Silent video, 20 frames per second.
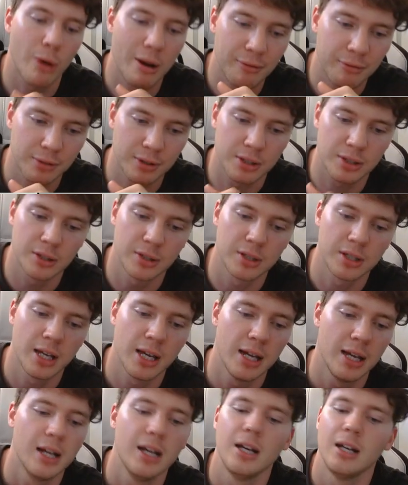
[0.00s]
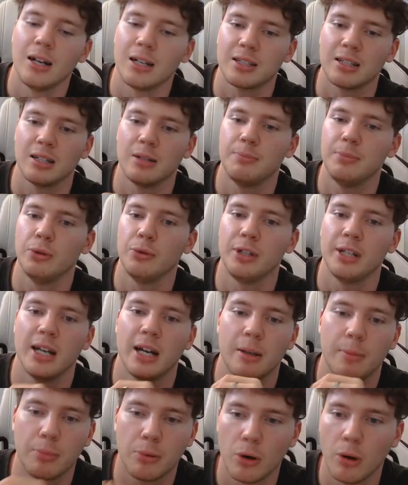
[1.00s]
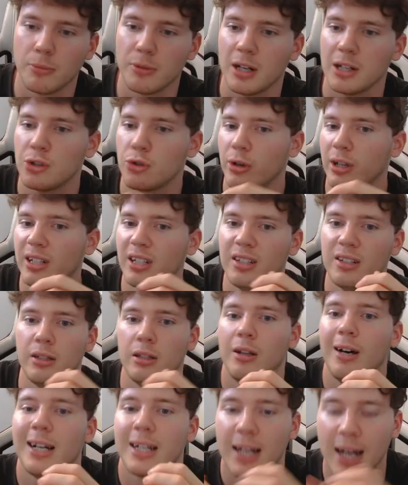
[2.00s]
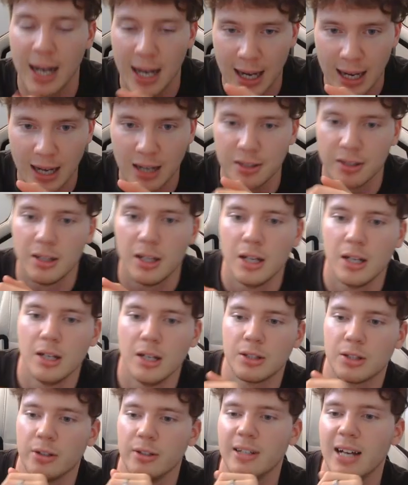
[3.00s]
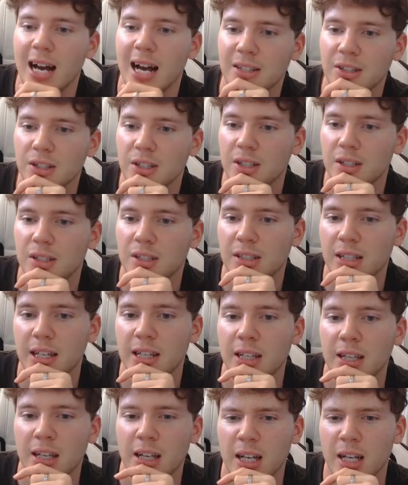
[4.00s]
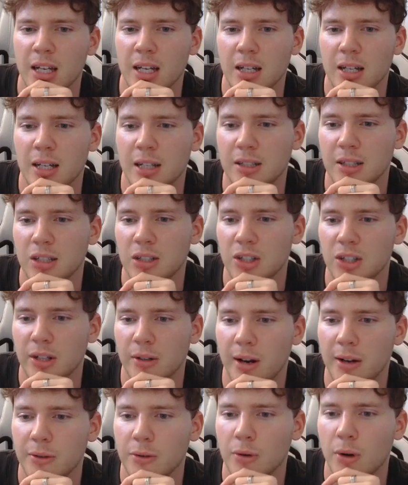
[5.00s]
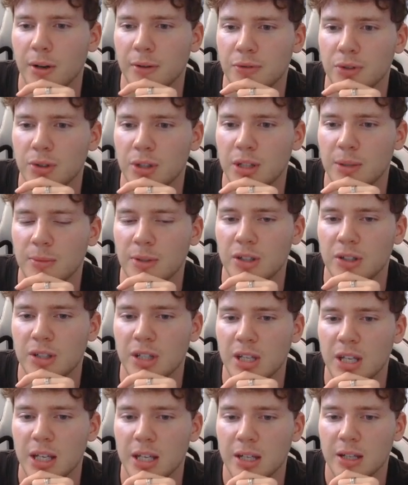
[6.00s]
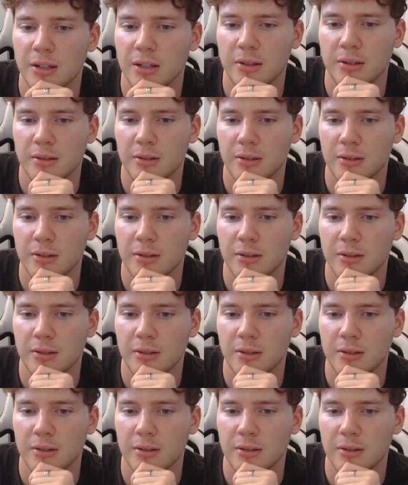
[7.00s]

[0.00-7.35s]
references. I started building out a prompt. I treated it like art. So as you can see, it's going to generate quite a few images here.